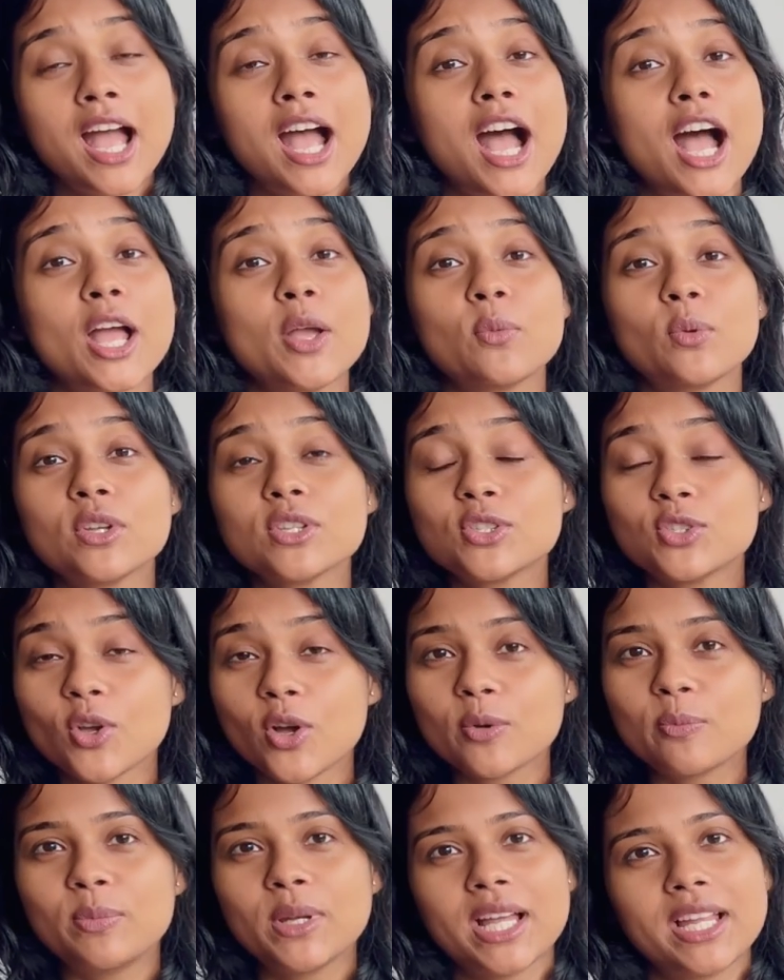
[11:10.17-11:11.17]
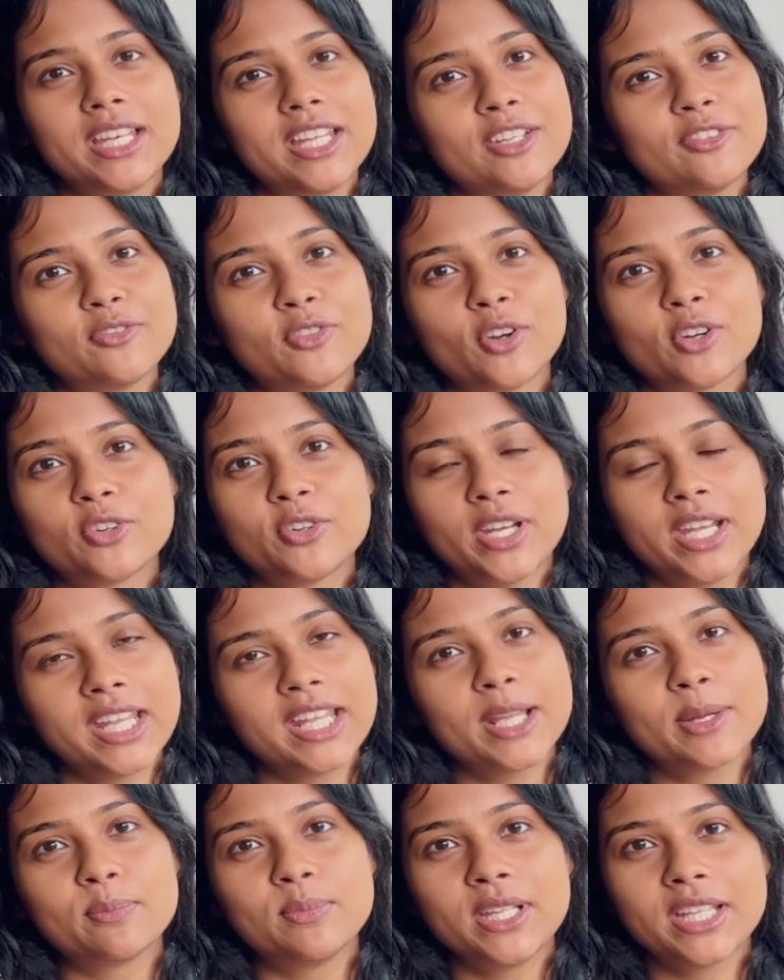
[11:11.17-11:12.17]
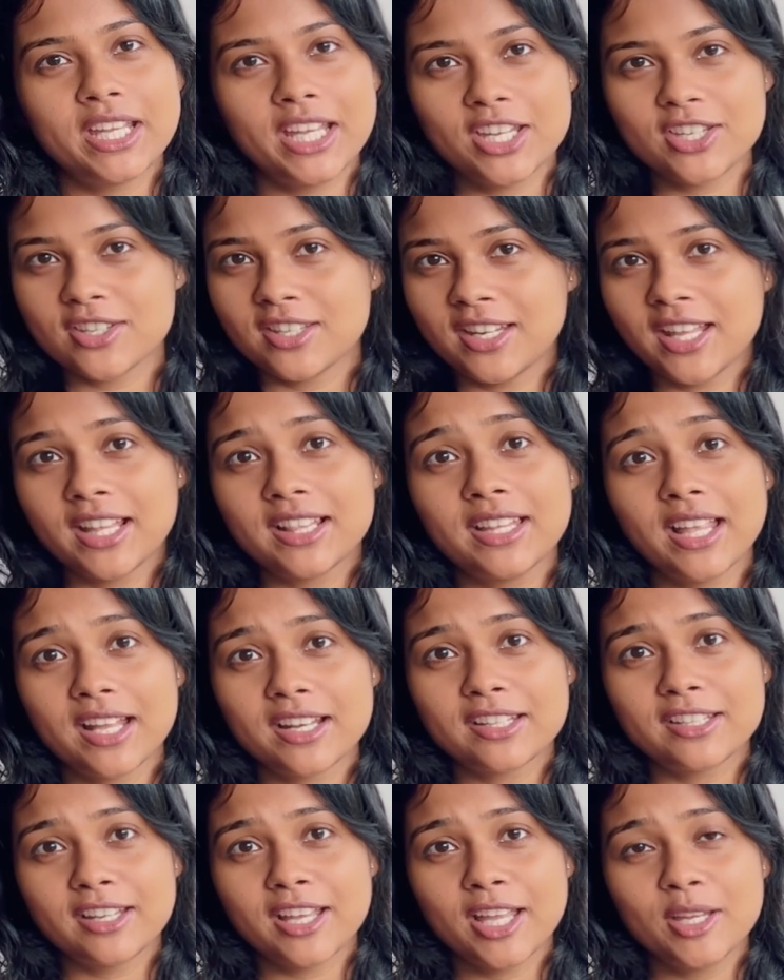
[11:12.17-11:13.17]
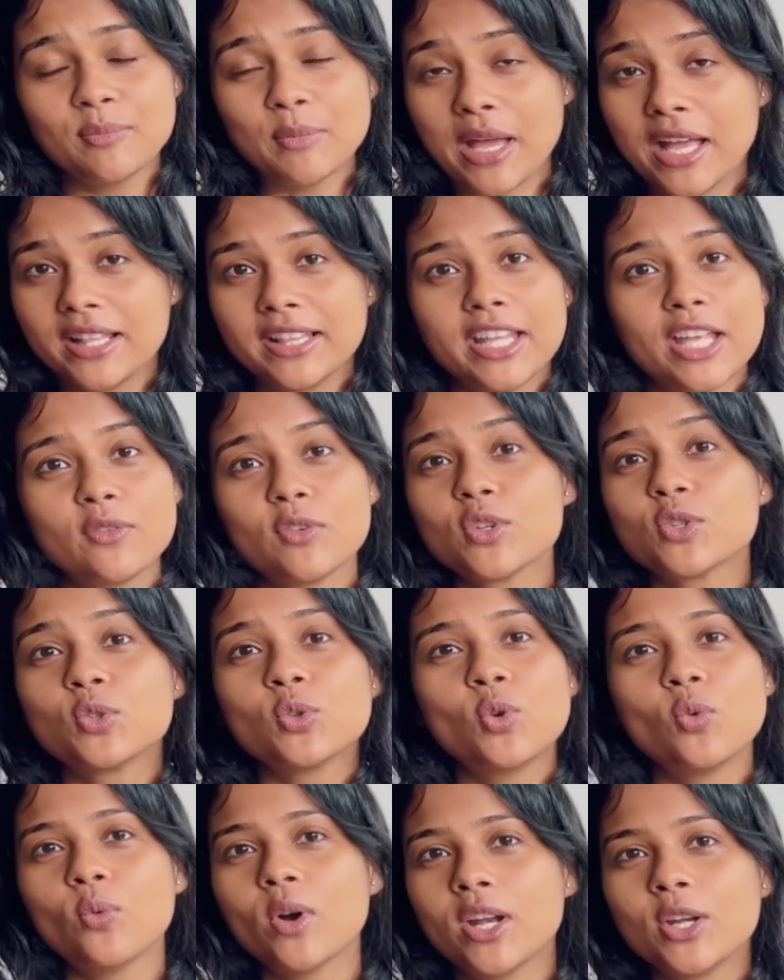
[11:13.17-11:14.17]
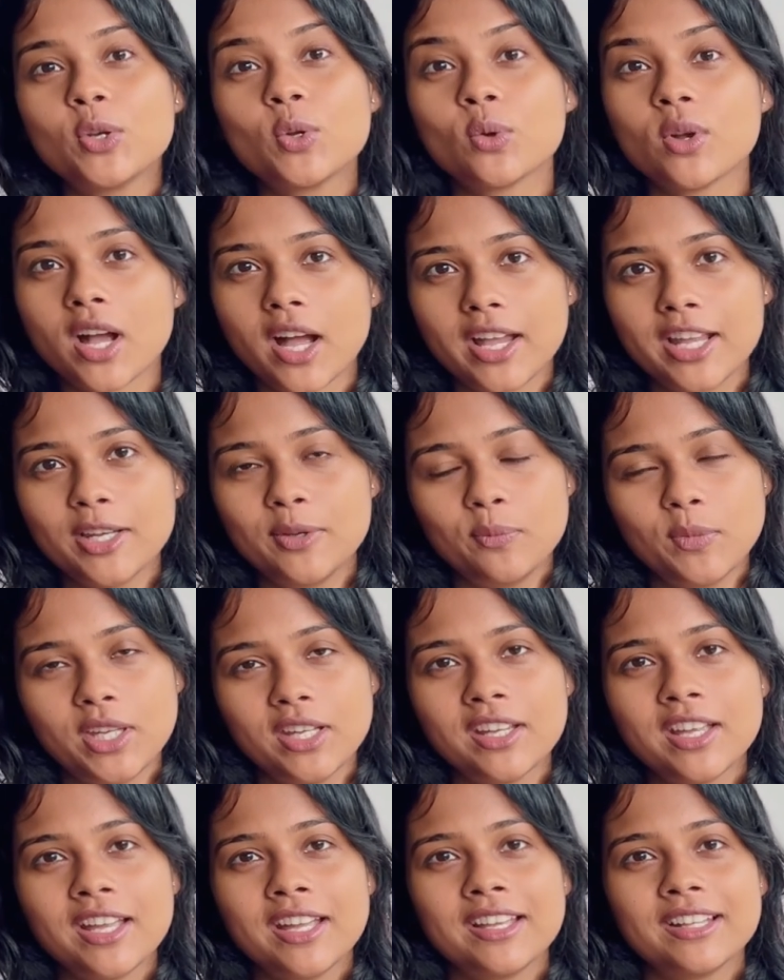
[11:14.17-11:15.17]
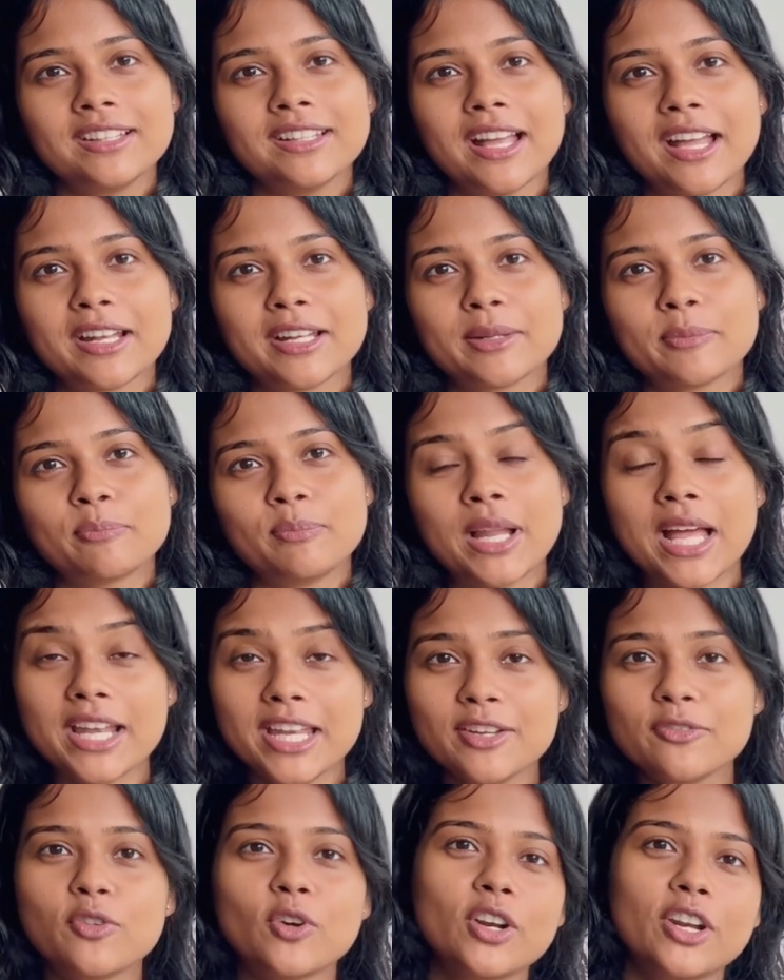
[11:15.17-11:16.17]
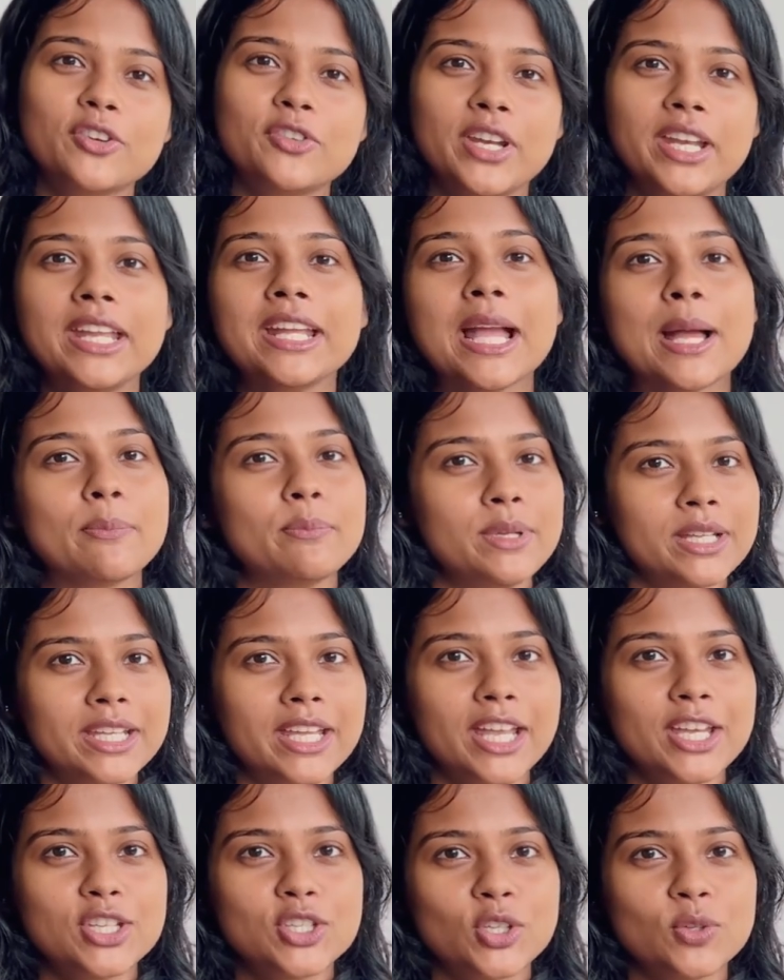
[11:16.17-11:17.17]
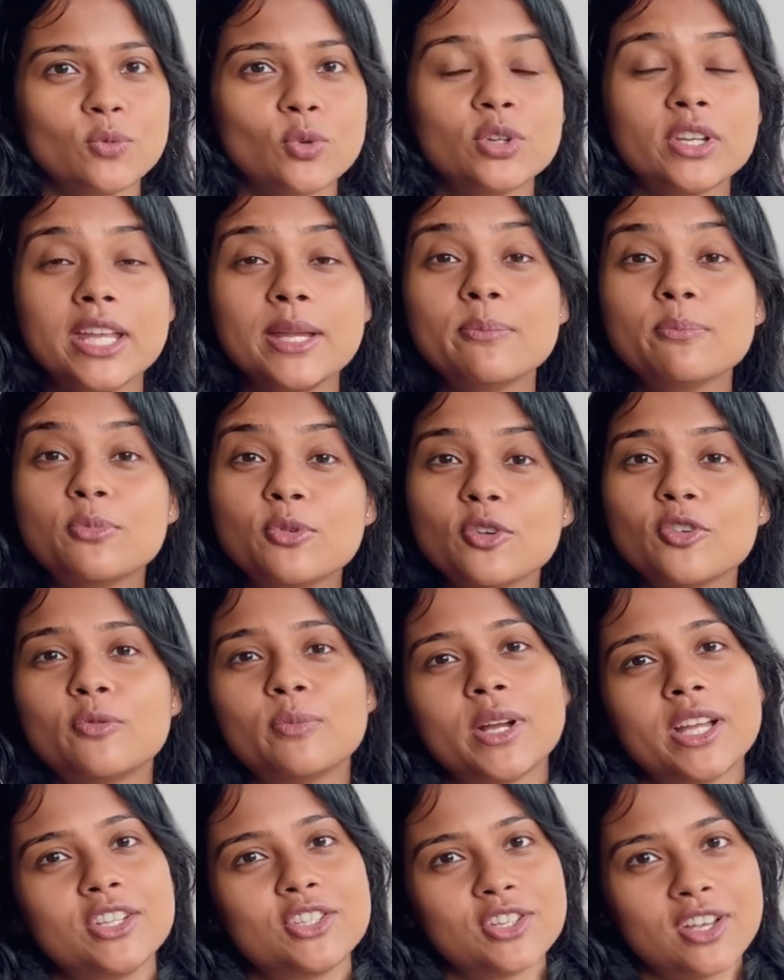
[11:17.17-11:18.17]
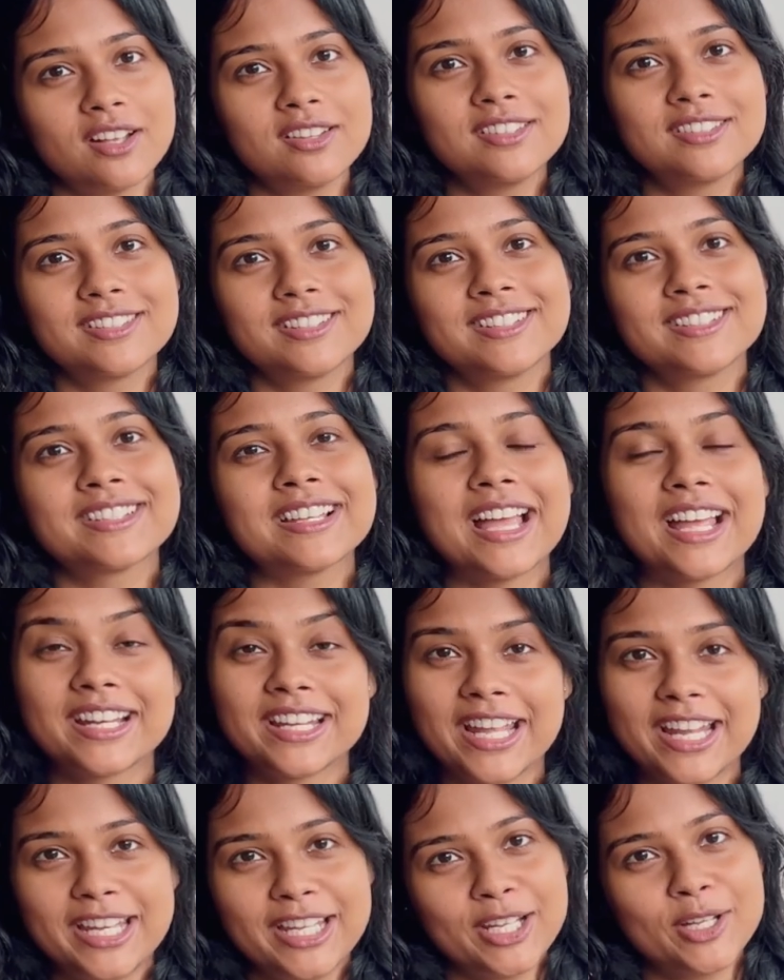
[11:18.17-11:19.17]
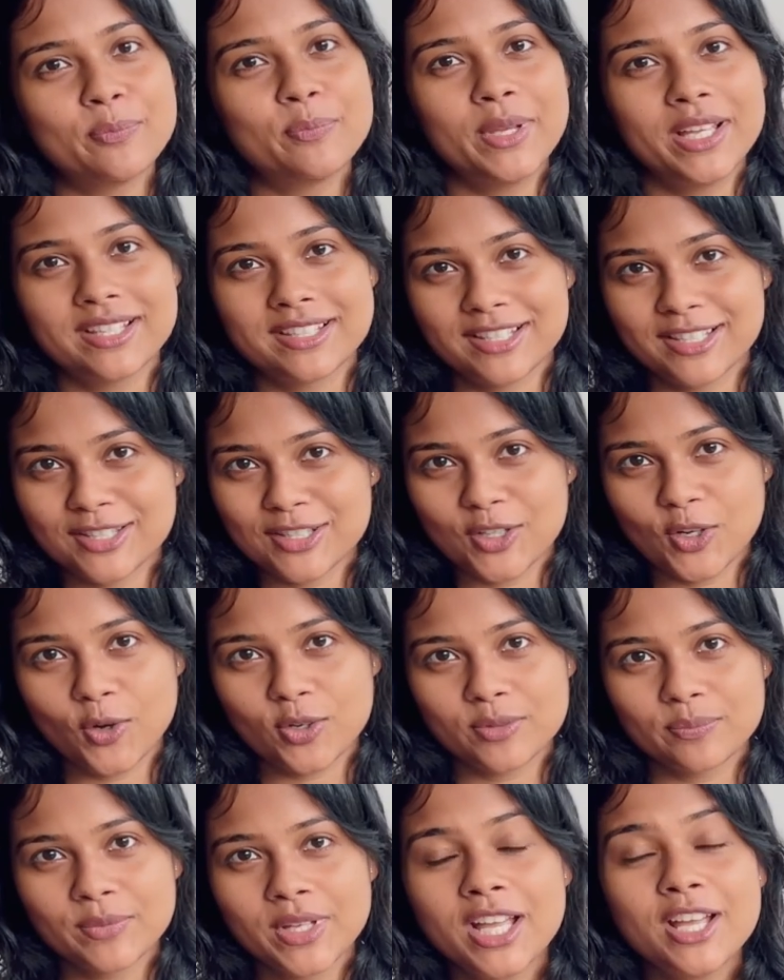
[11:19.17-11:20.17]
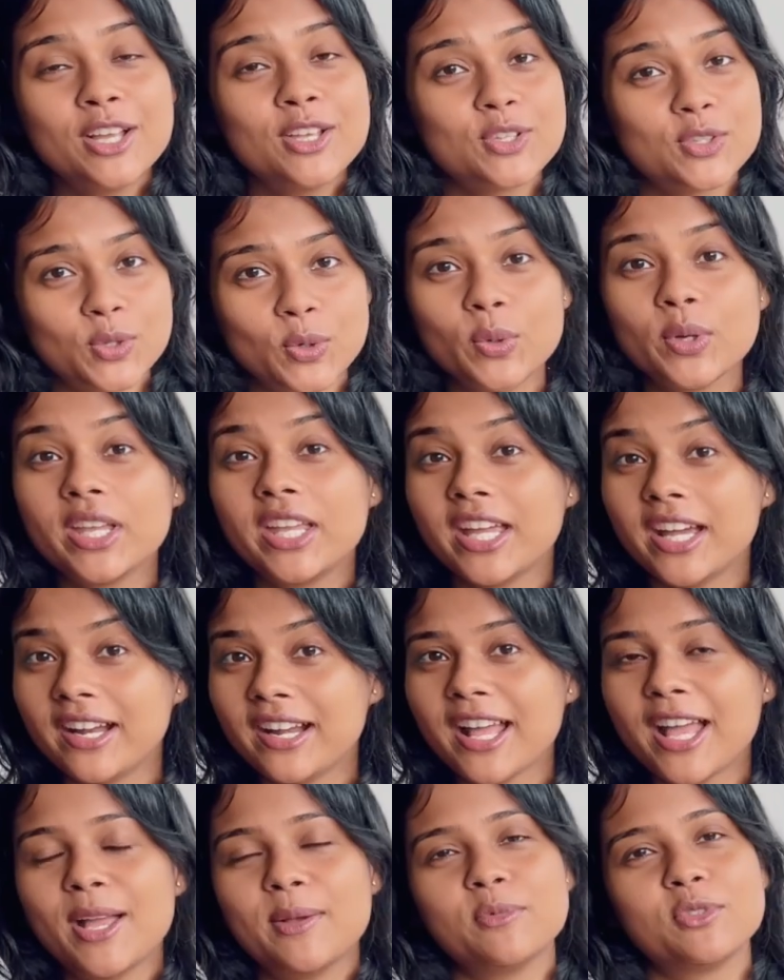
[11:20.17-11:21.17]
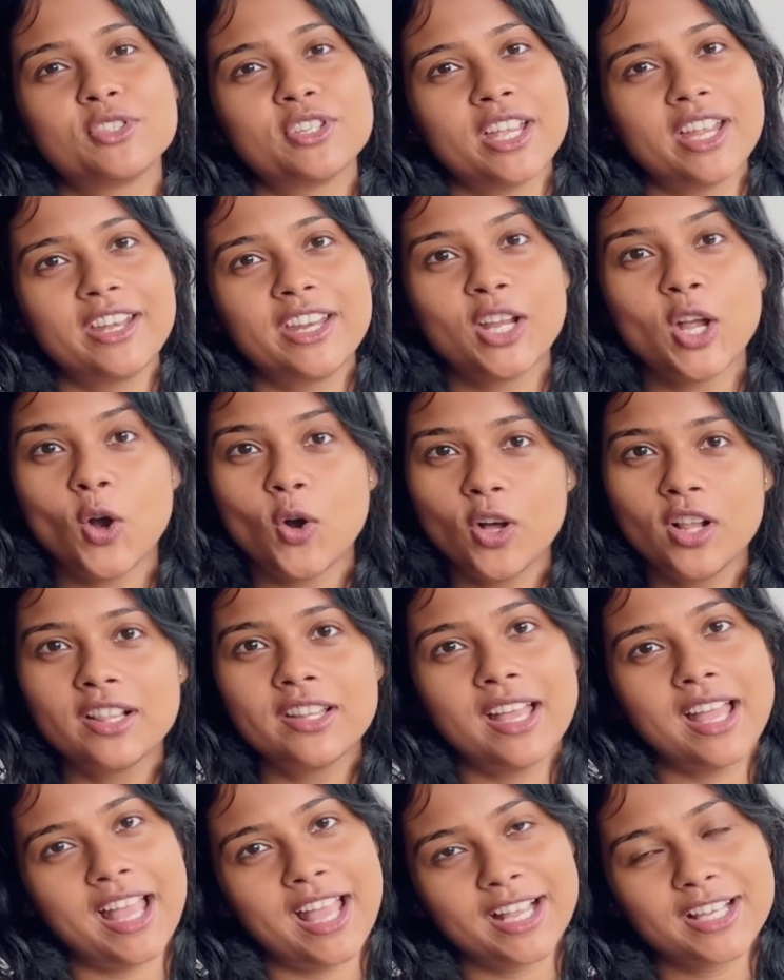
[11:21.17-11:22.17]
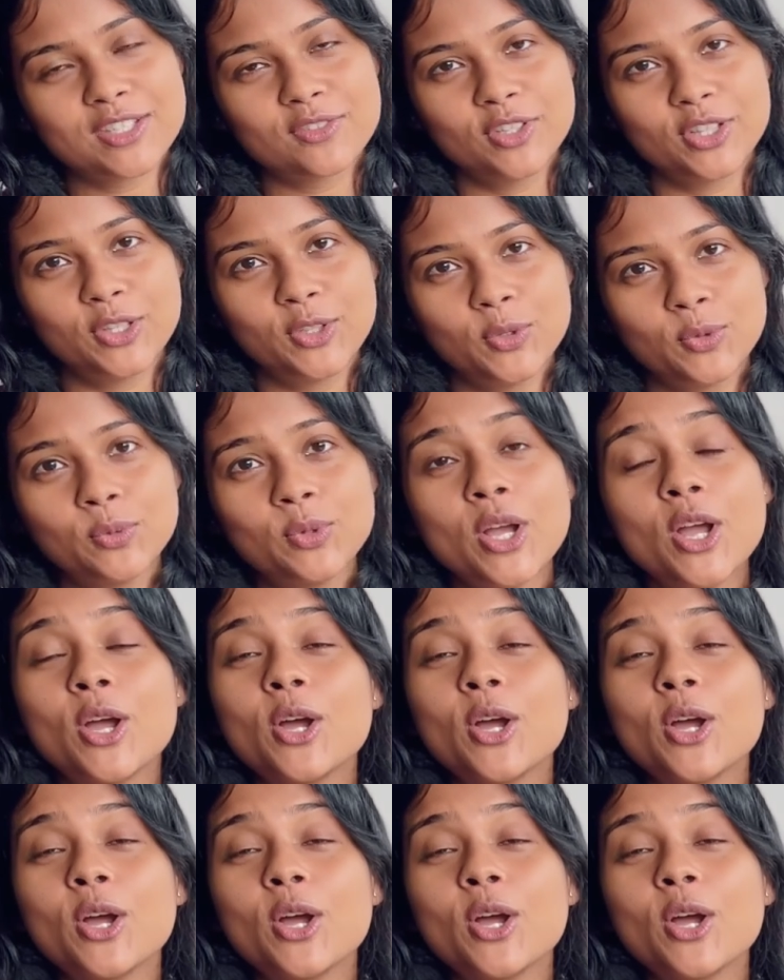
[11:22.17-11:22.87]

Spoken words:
I was not planning for training application at that time, and there was no one to guide me that planning for a training application would improve my chances at getting a PACES slot. So here I am sharing all the hacks with you.